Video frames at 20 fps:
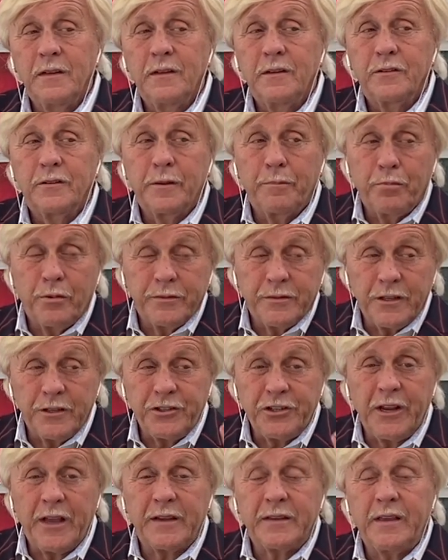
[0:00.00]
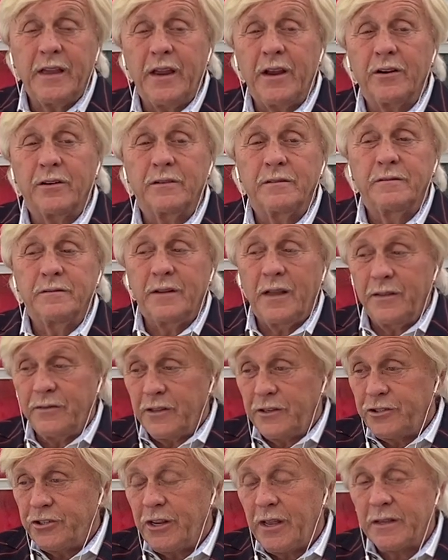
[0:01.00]
to put the check here and the
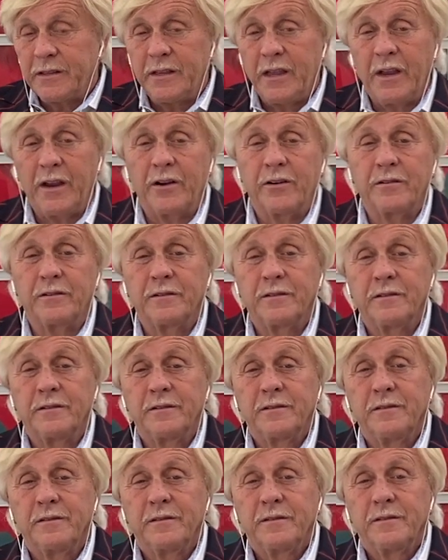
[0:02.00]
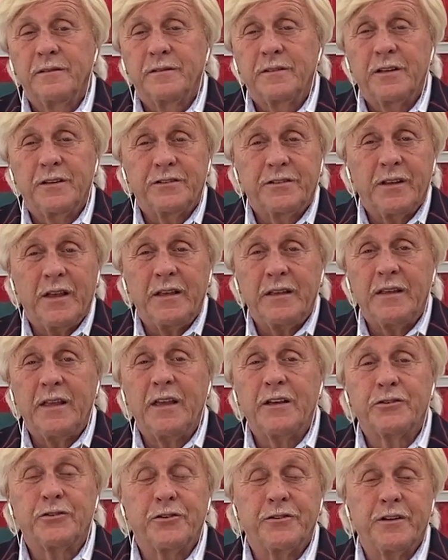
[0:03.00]
check here, to say
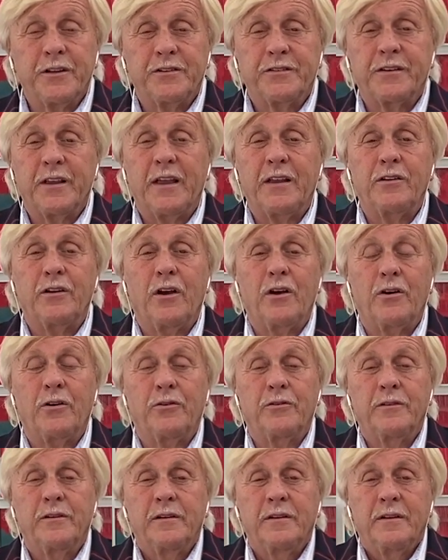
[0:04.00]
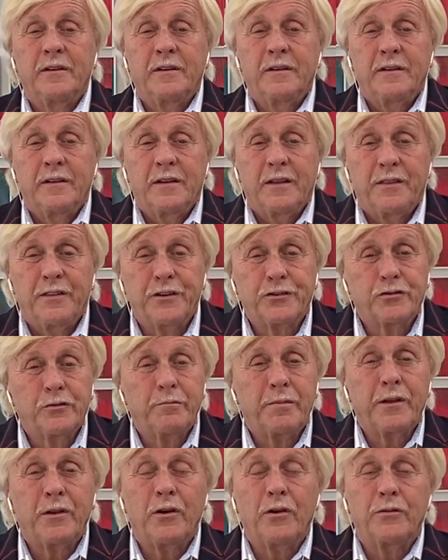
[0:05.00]
yes or to say no. This will
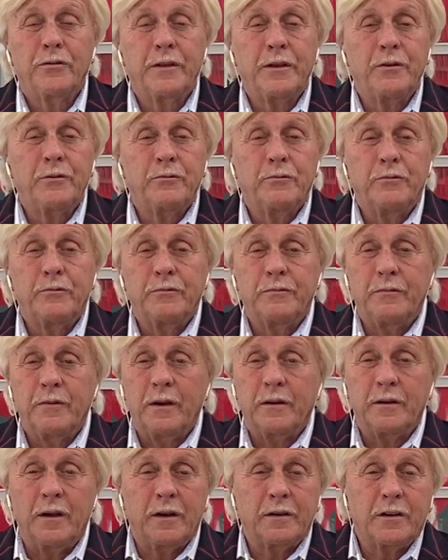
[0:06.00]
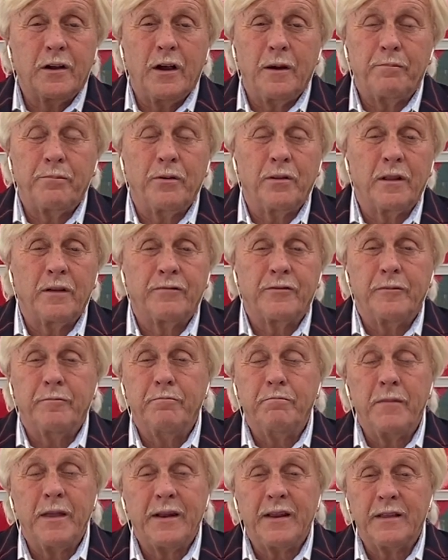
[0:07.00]
be only a couple of the
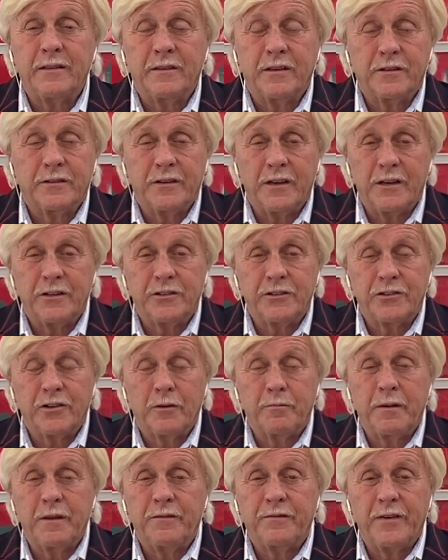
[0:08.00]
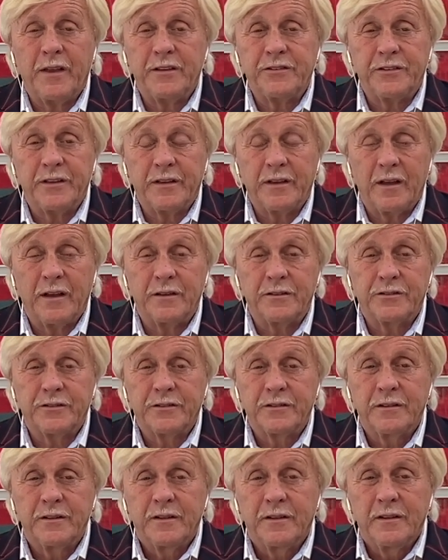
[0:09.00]
many decisions that will be facing us
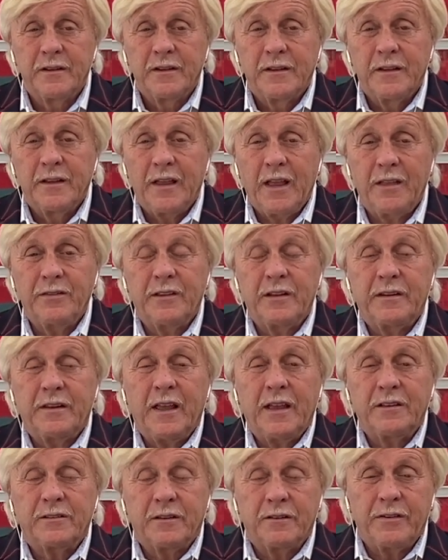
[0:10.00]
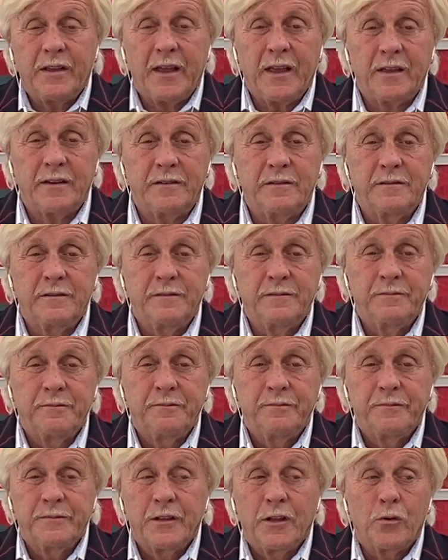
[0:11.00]
in the days ahead
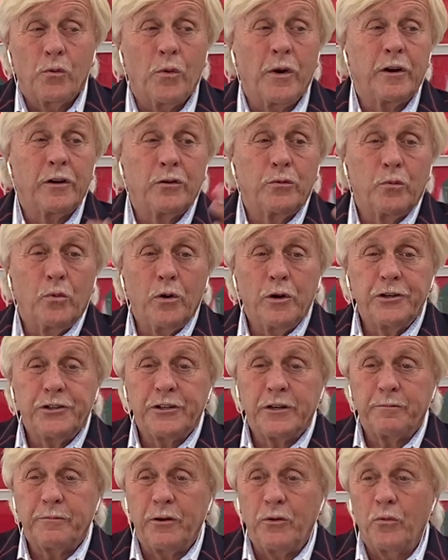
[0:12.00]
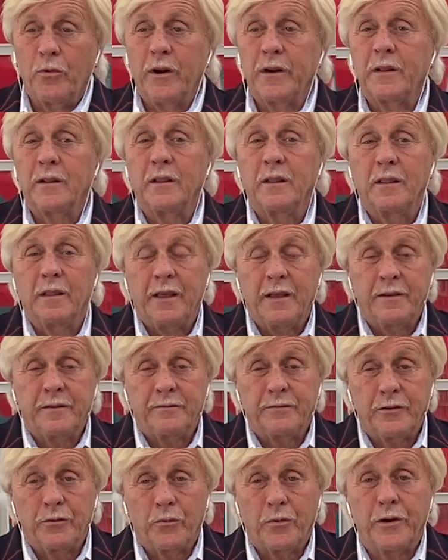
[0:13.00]
where to worship and where to live
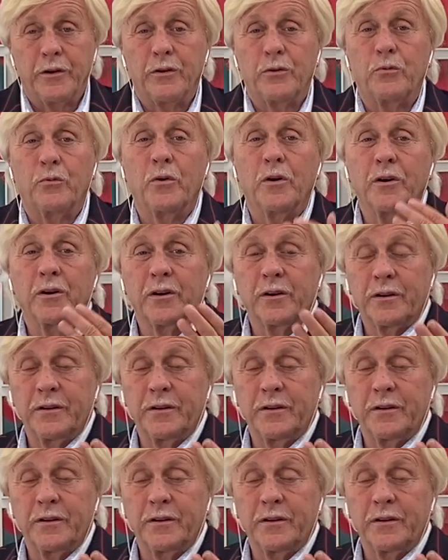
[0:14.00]
and where to work